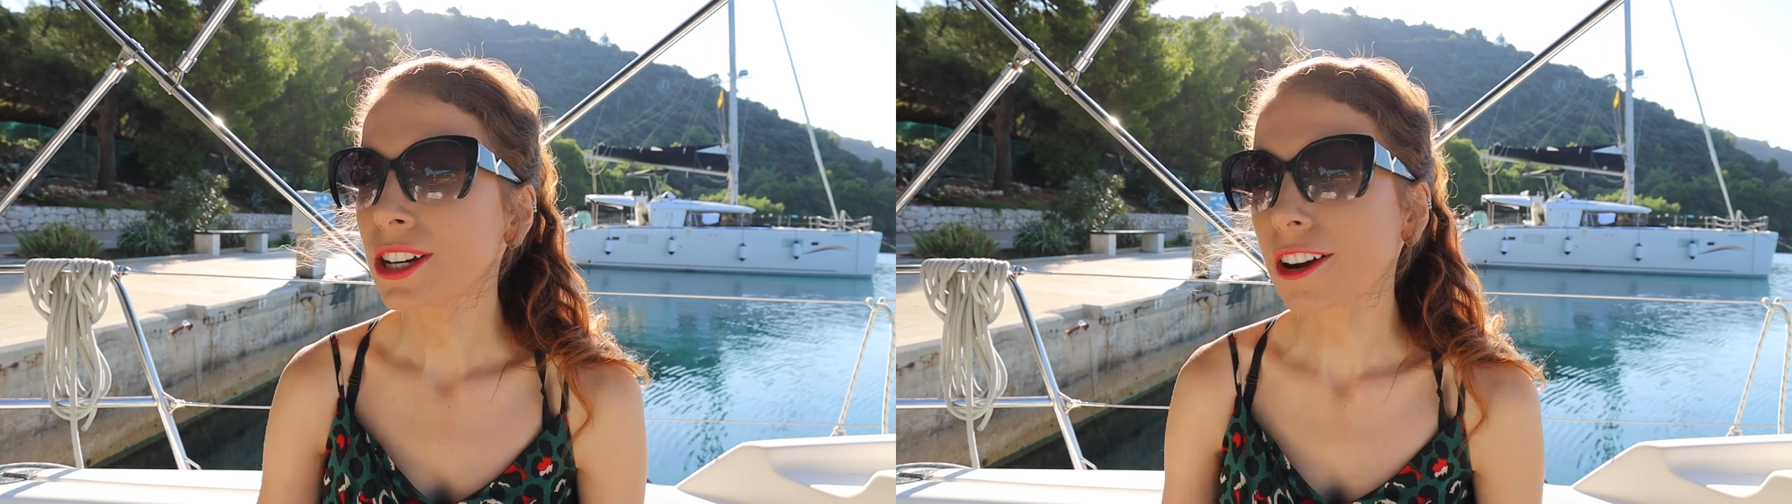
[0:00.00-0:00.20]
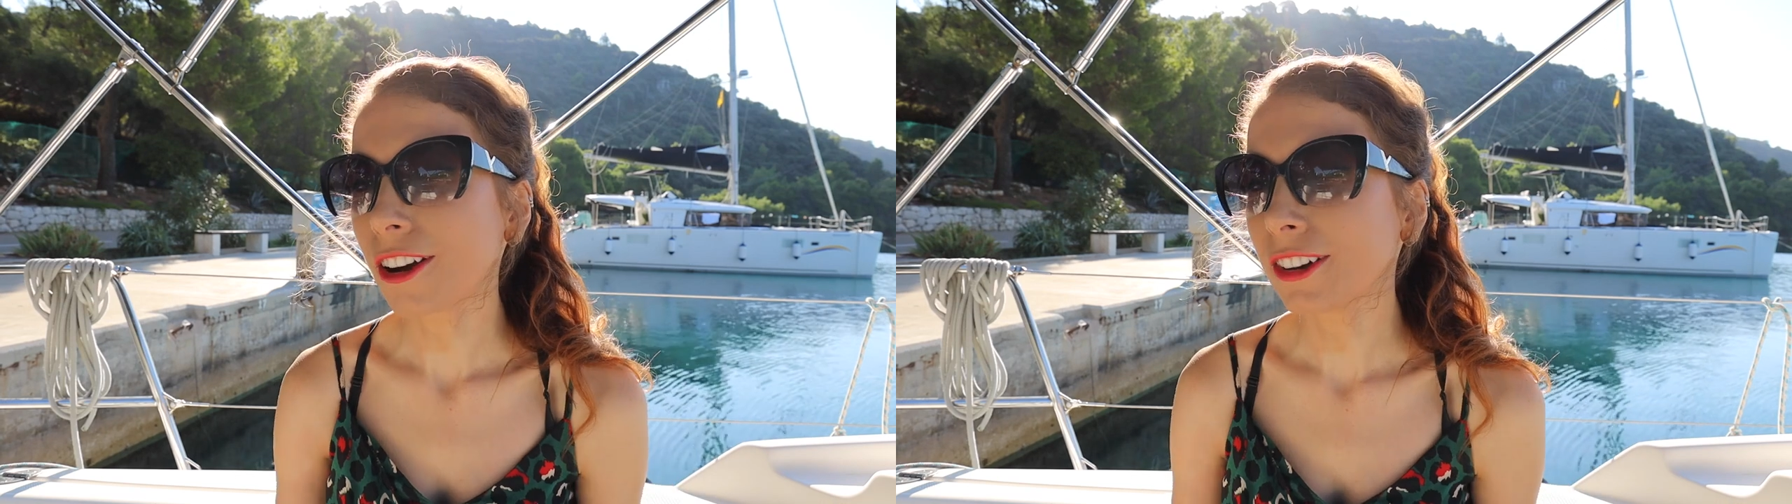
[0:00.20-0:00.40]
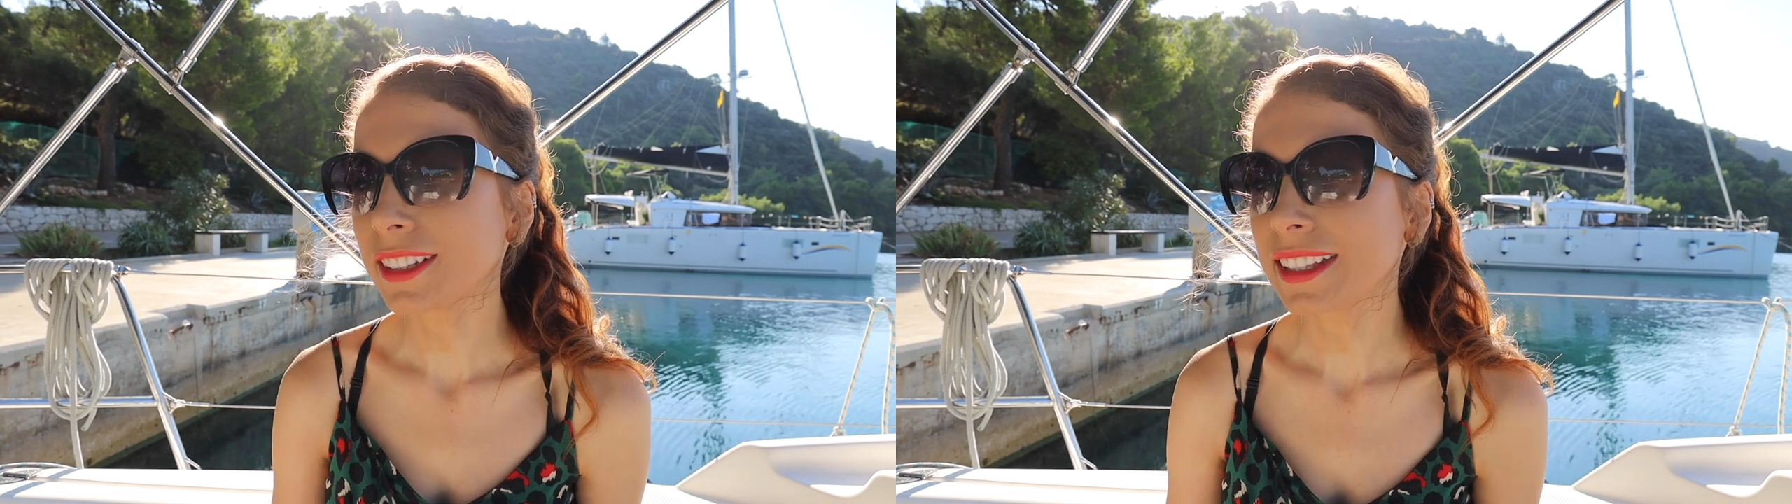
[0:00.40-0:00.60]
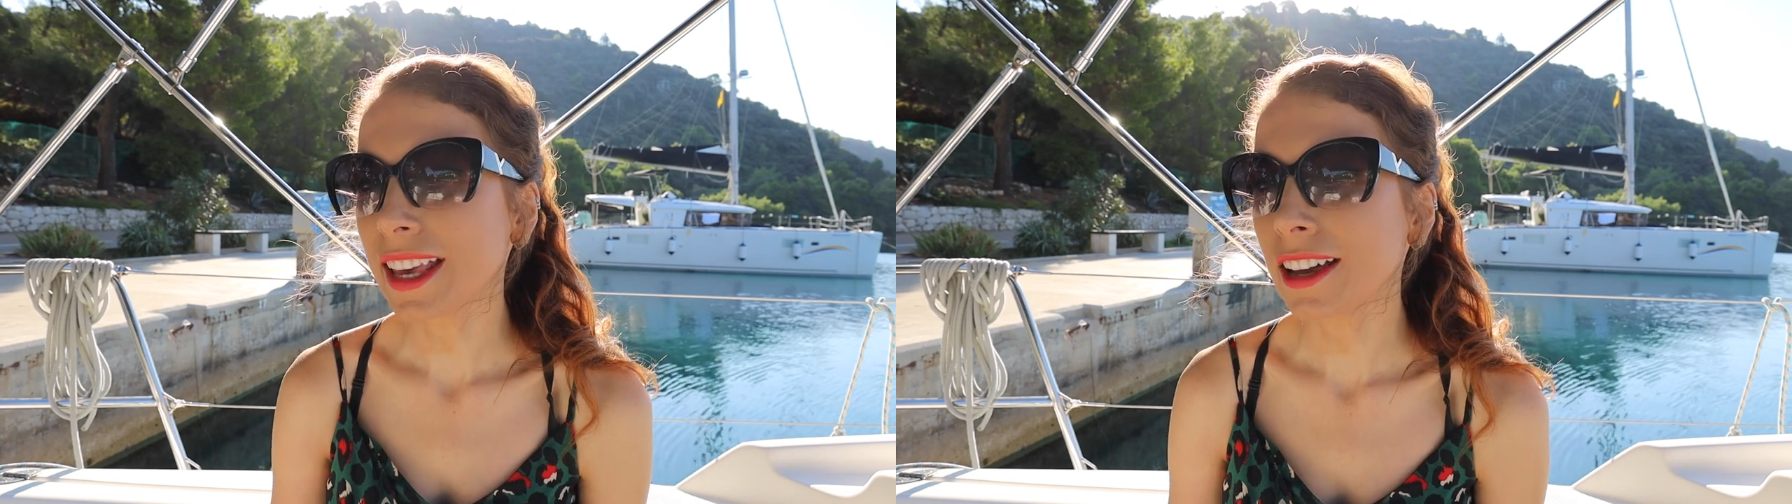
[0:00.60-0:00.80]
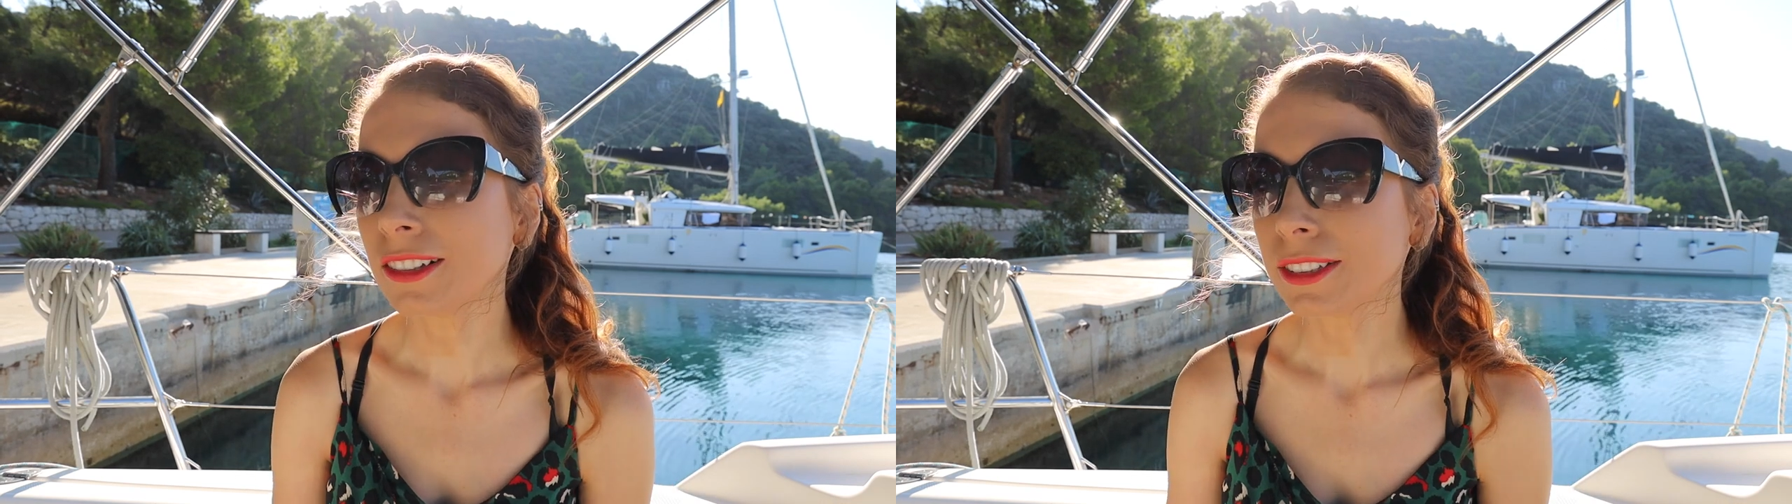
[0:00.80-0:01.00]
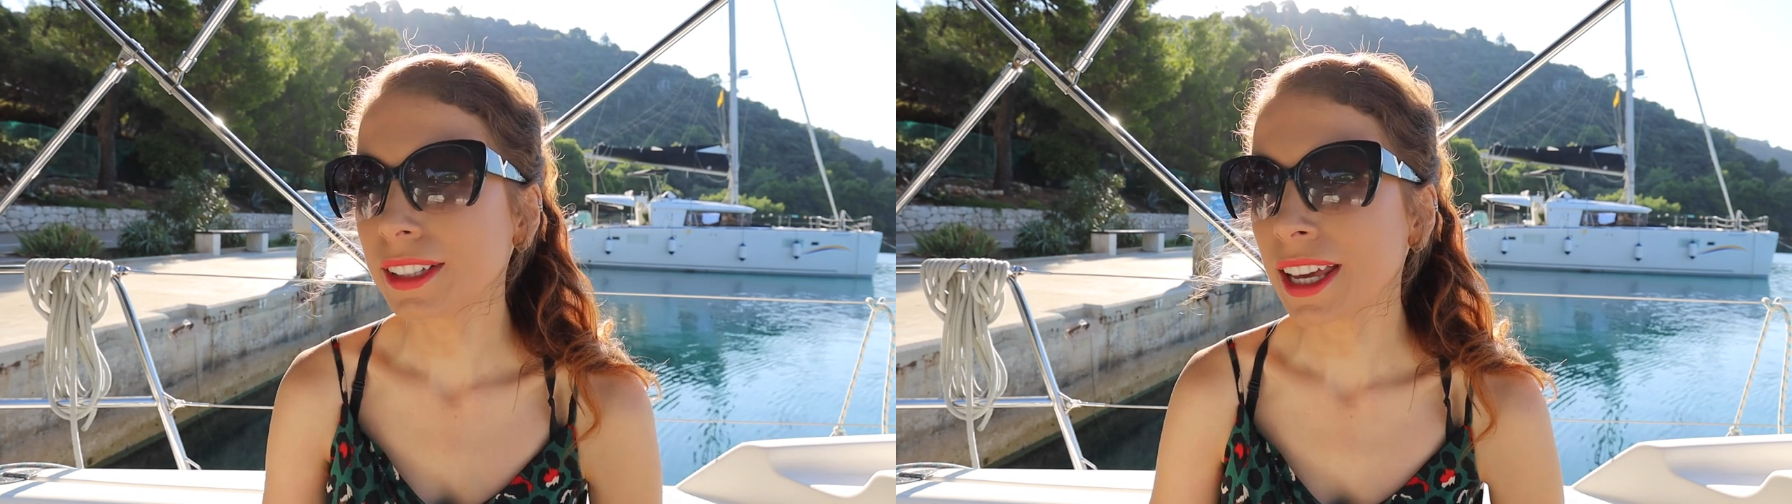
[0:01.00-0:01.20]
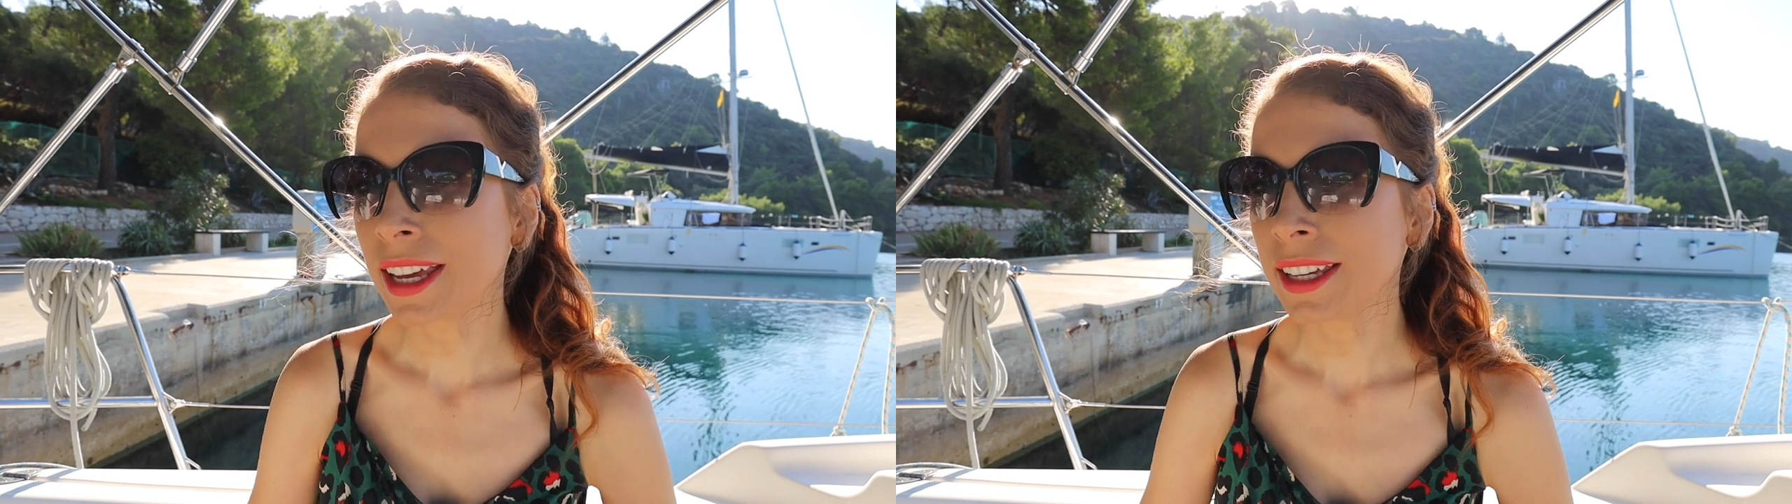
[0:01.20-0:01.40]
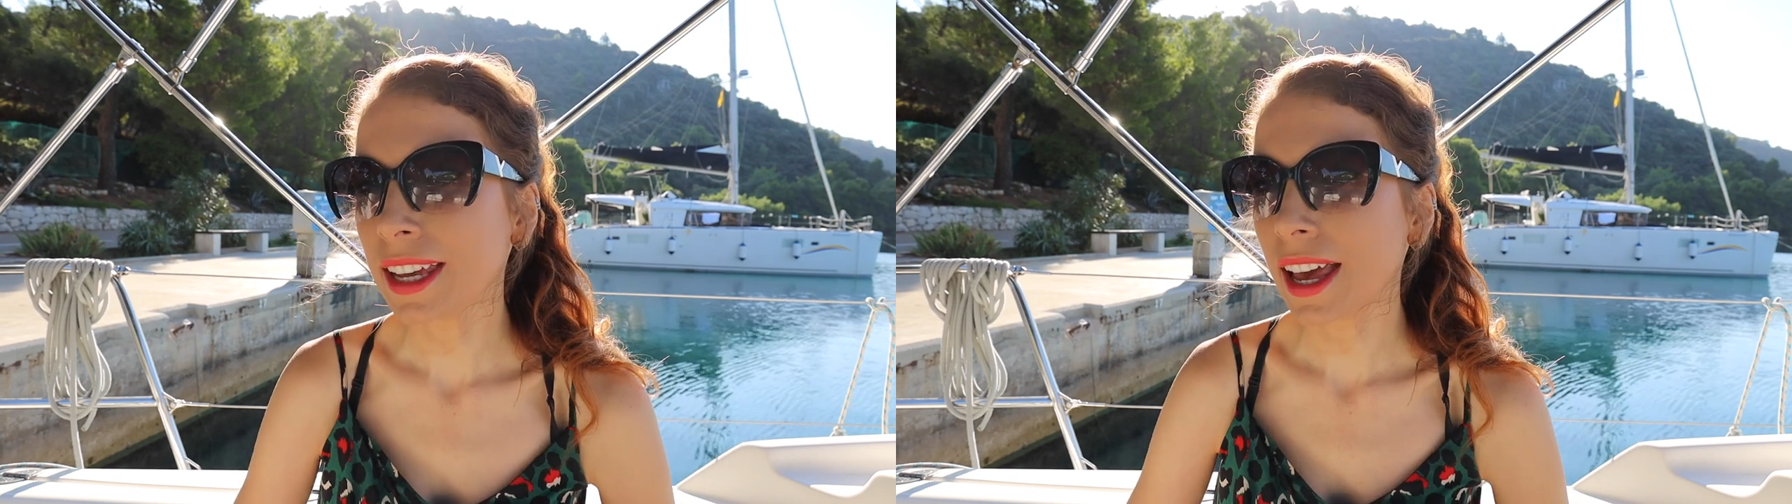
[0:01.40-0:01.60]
short sail today